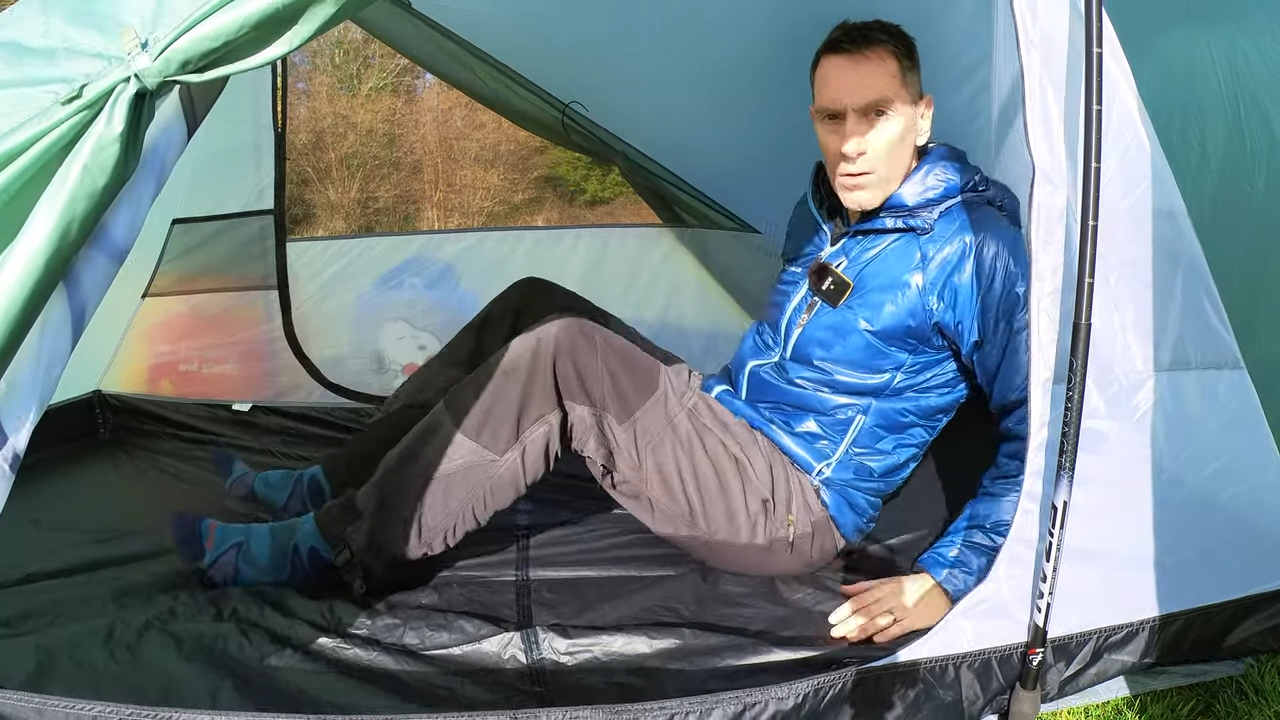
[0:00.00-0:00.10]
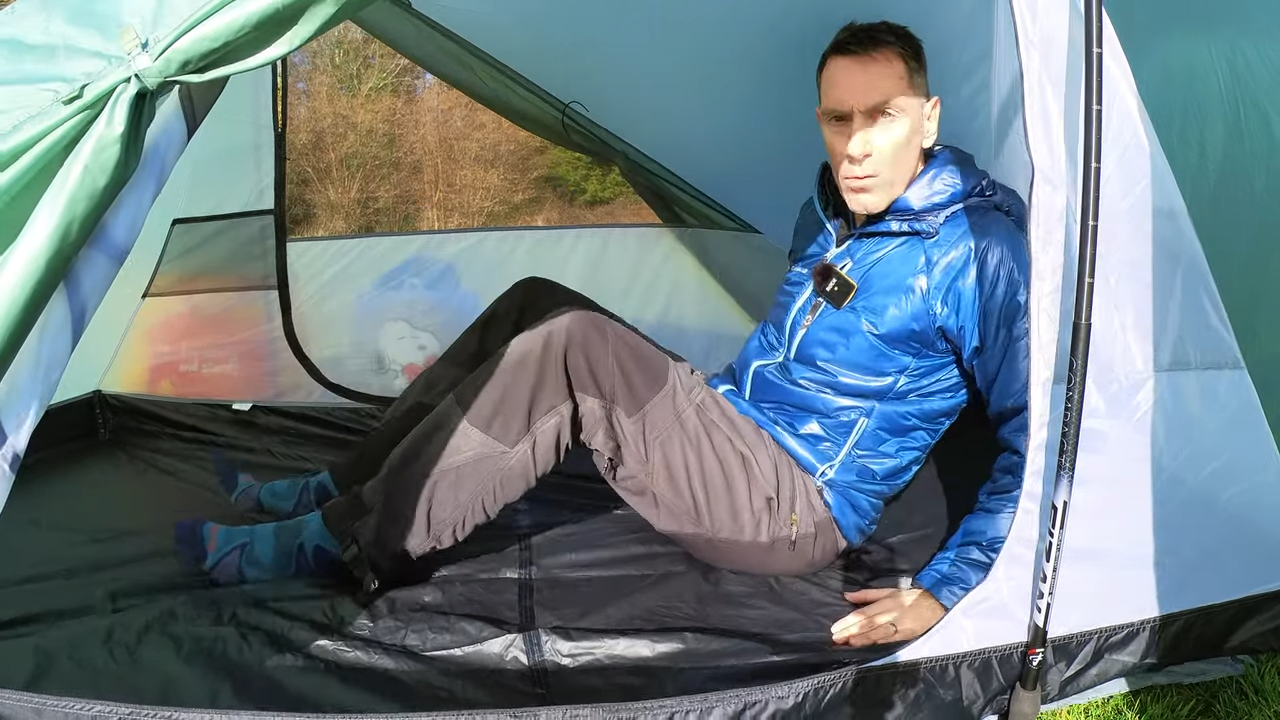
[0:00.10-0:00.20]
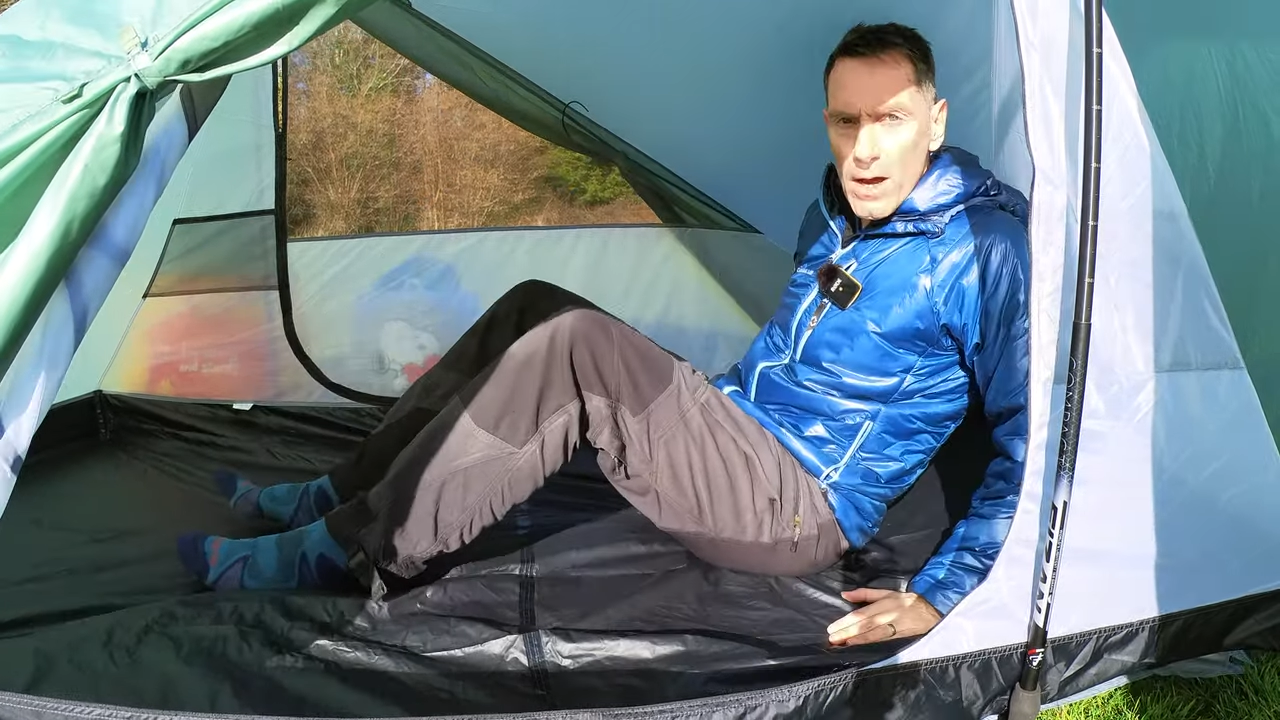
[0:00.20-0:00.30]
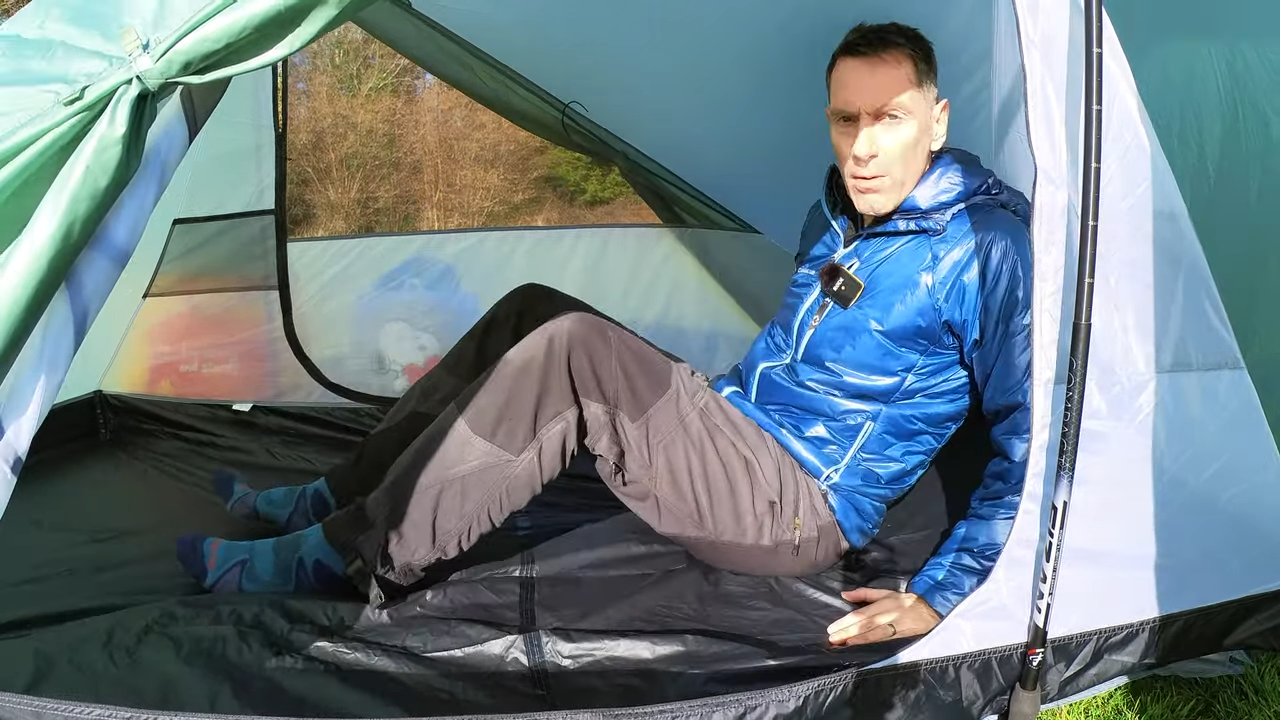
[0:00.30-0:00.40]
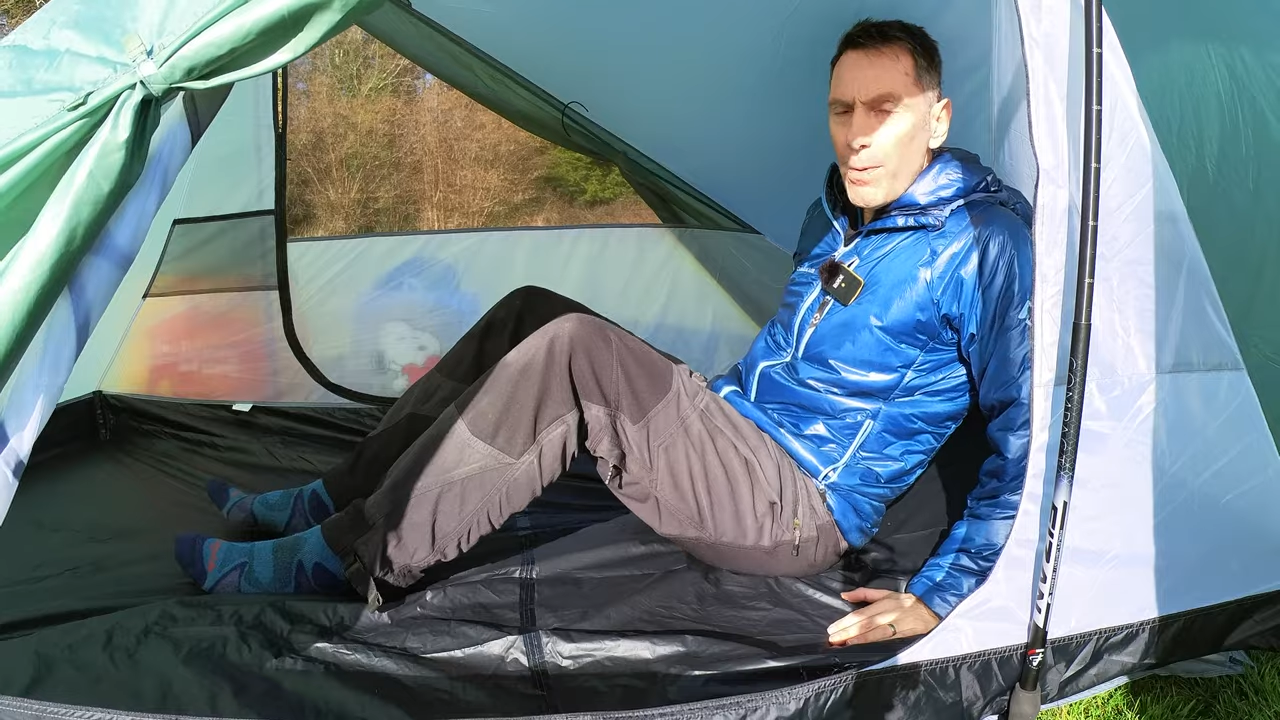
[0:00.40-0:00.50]

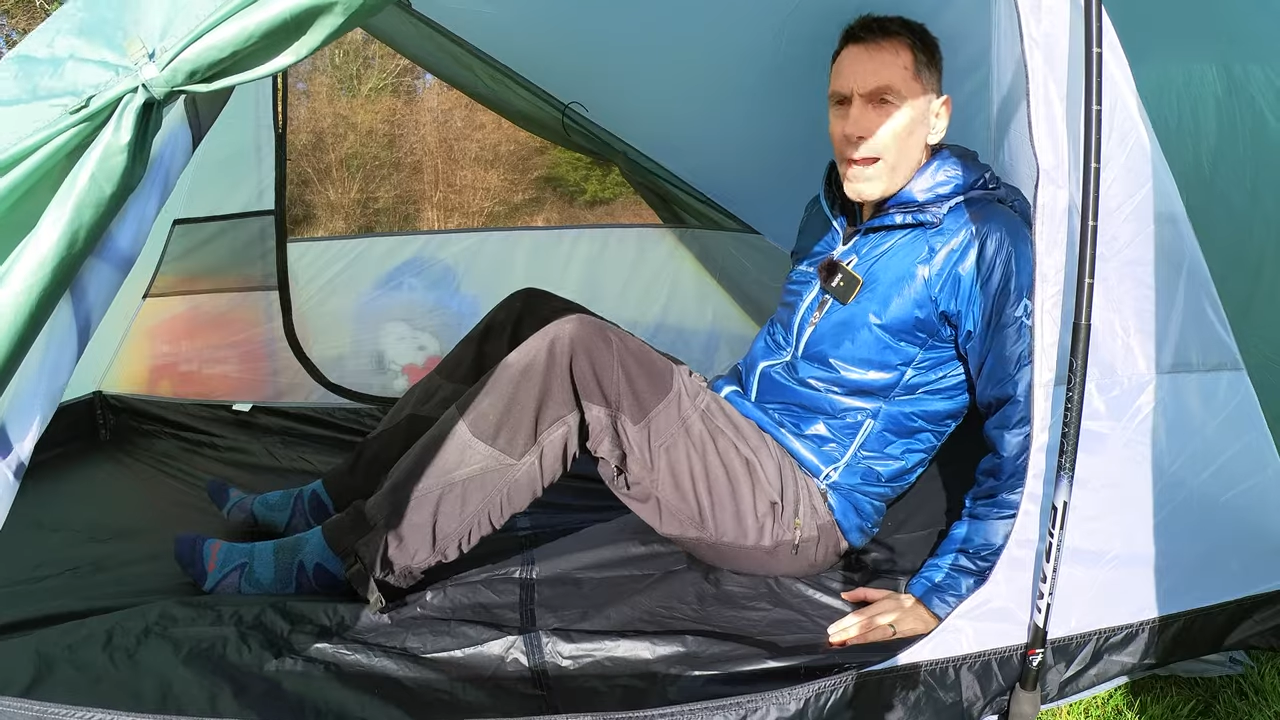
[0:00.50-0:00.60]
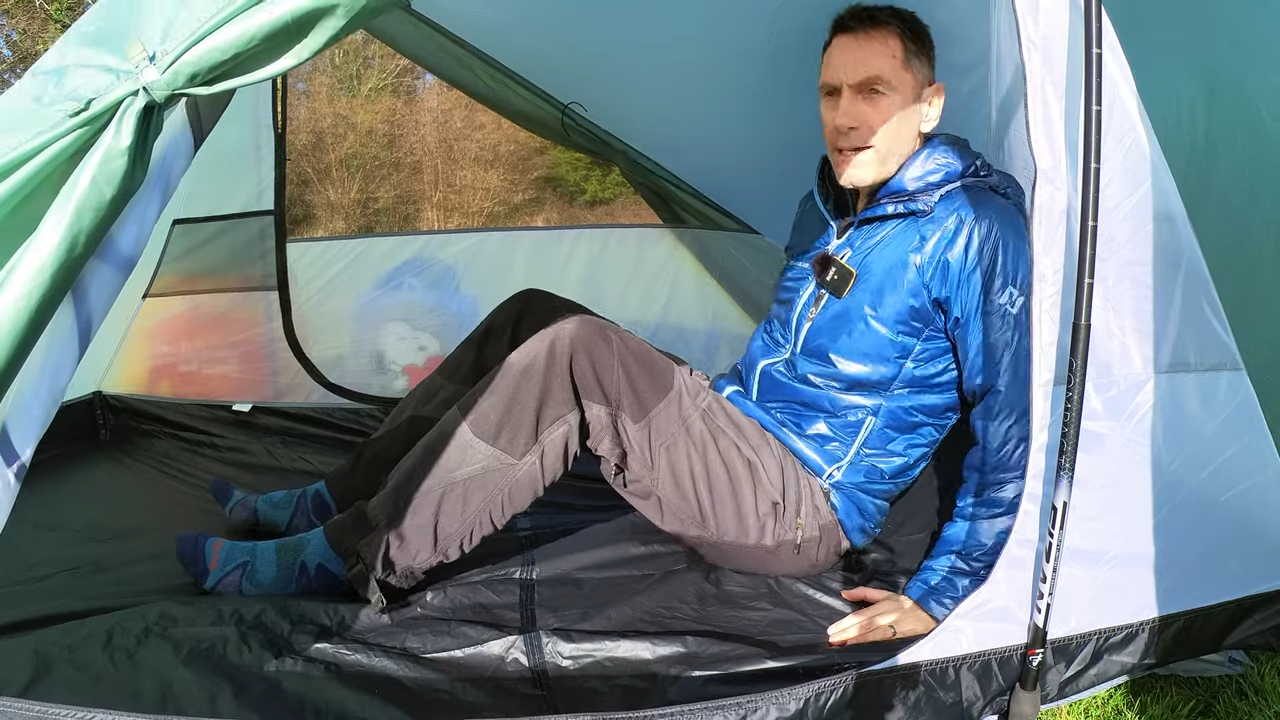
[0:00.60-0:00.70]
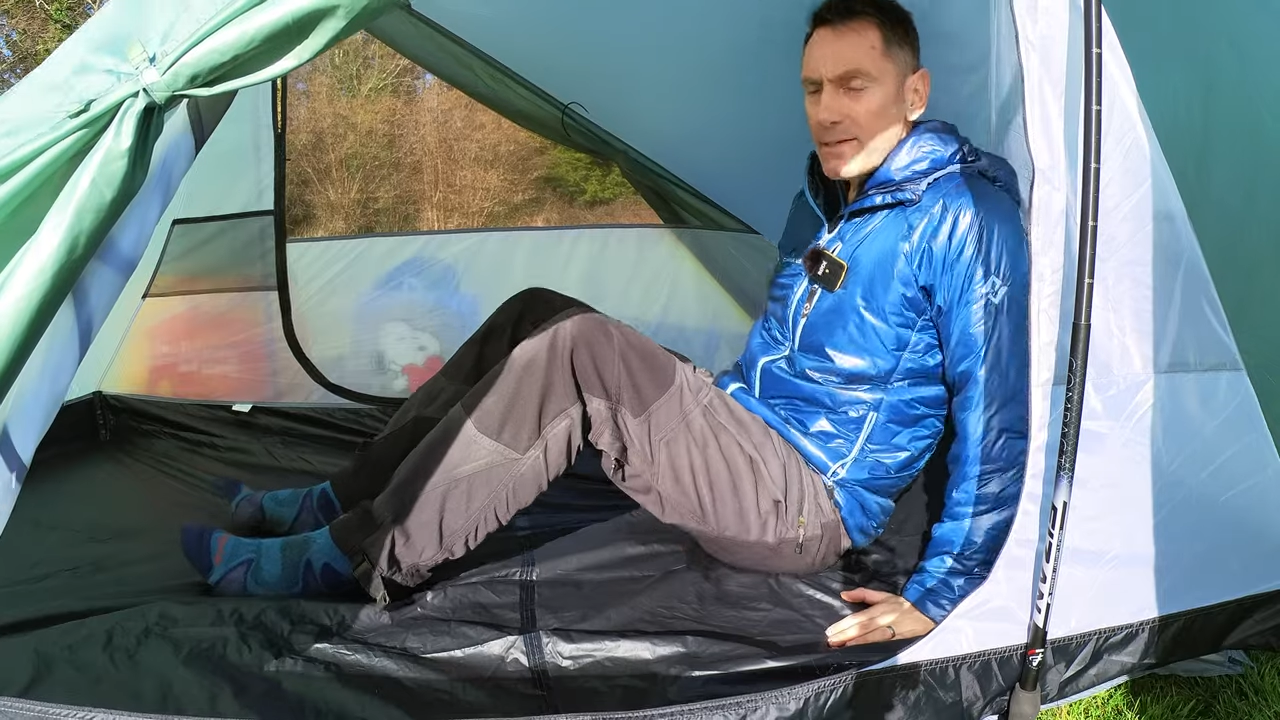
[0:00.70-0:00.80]
well back